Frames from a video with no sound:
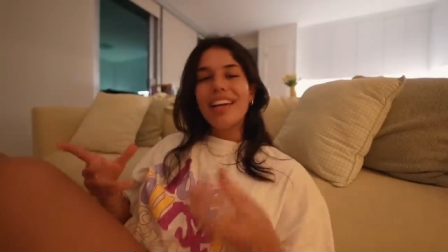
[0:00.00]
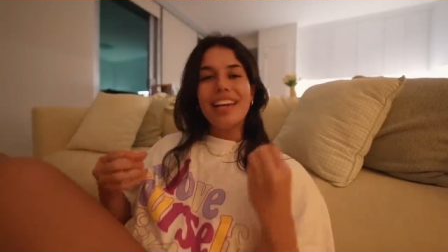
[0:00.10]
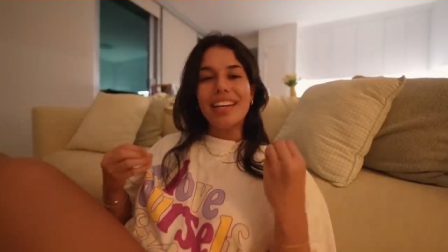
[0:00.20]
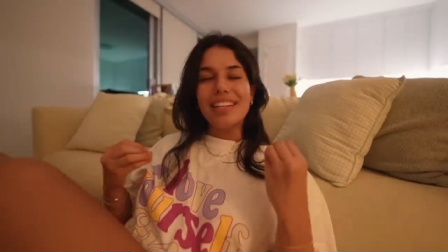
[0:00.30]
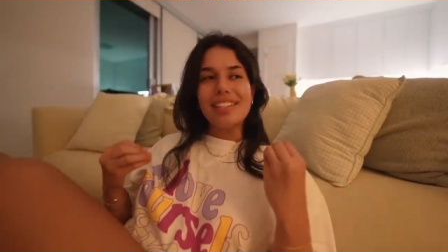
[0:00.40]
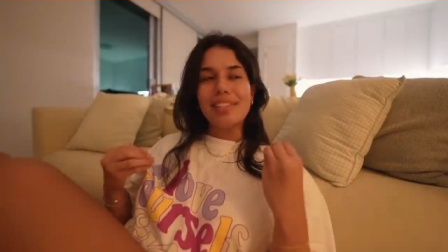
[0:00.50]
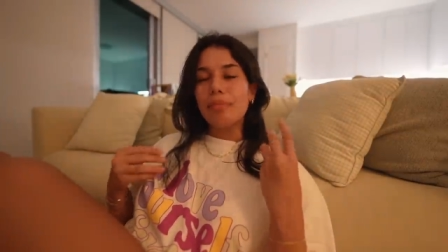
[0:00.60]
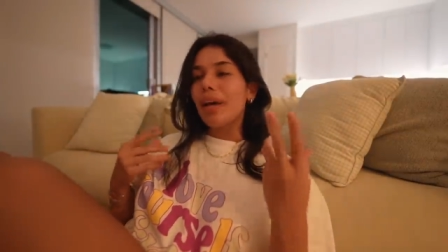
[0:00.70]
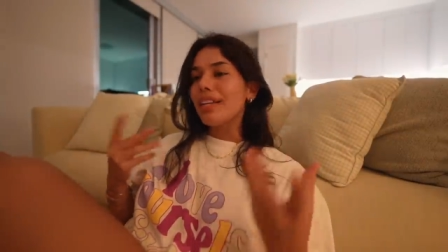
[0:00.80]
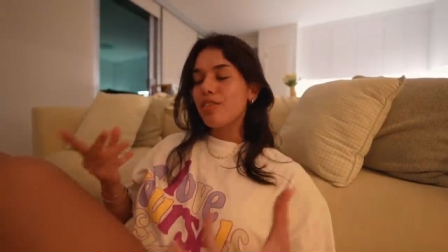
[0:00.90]
It is the
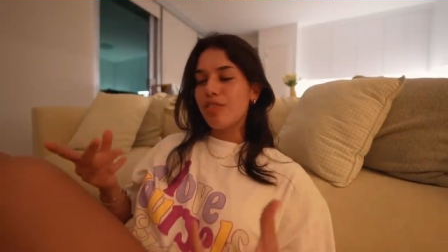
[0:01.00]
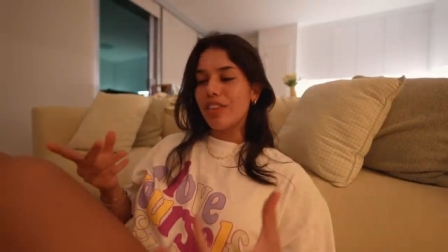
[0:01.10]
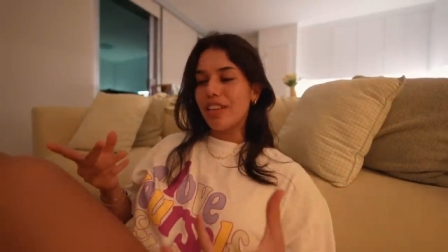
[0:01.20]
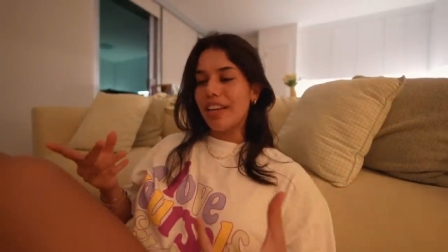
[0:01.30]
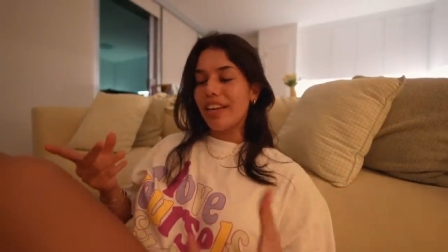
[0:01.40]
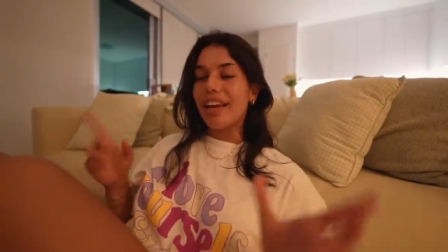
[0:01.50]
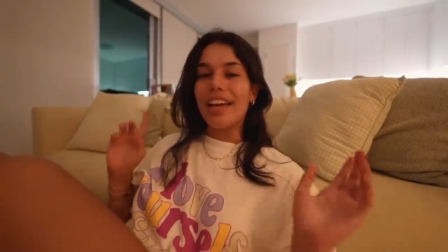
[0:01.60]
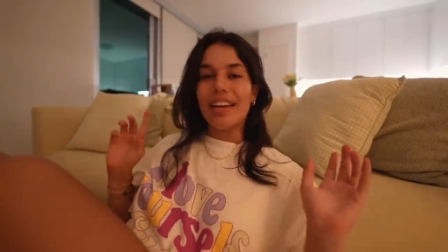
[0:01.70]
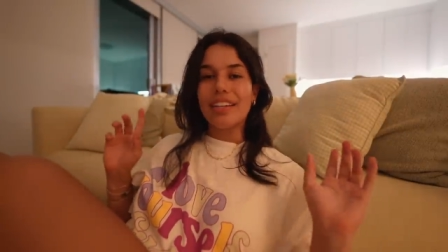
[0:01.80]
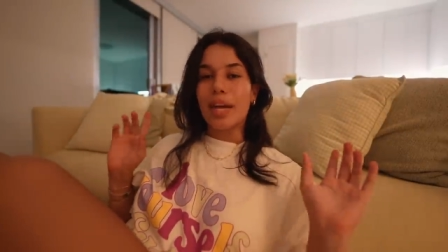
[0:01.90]
best feeling
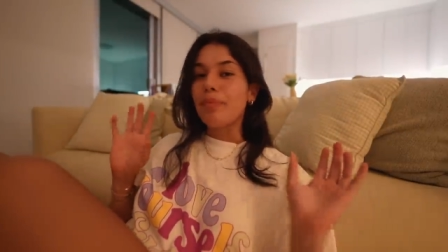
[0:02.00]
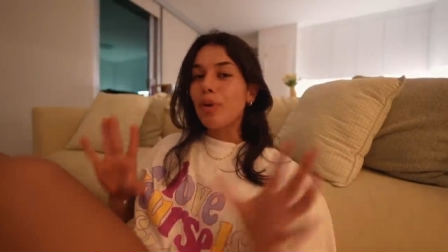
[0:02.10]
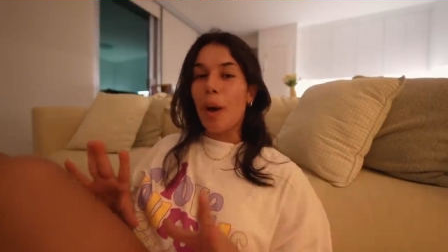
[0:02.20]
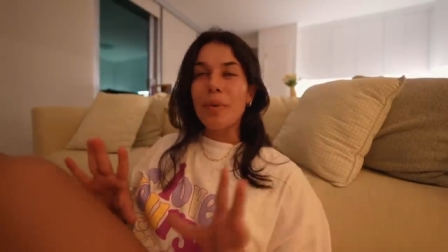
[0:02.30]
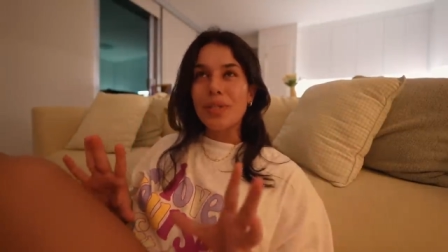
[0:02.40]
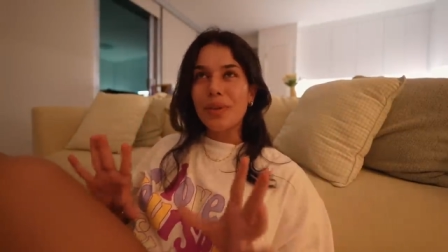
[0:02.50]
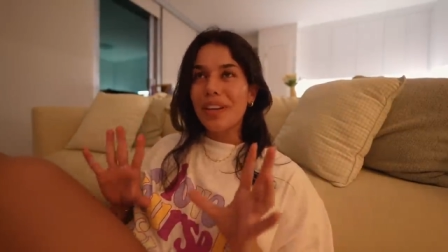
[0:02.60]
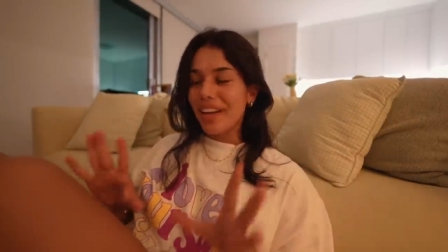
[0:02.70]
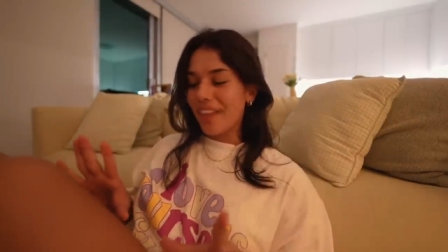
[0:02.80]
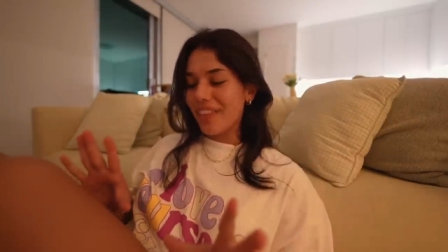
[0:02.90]
and I promise you
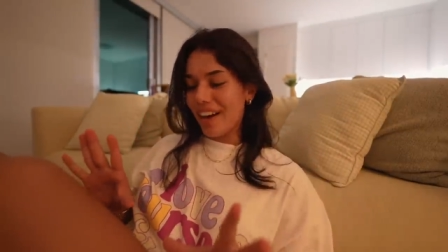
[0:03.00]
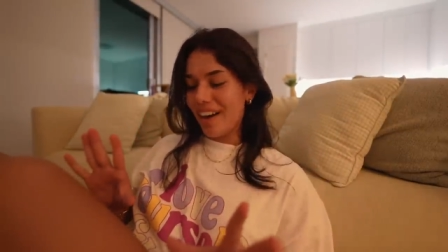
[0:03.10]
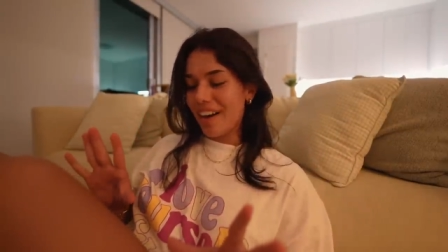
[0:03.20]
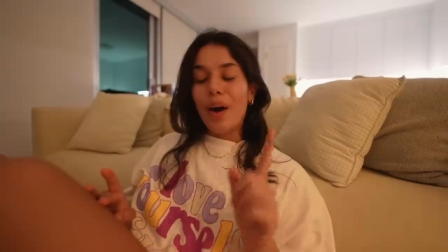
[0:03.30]
can get there.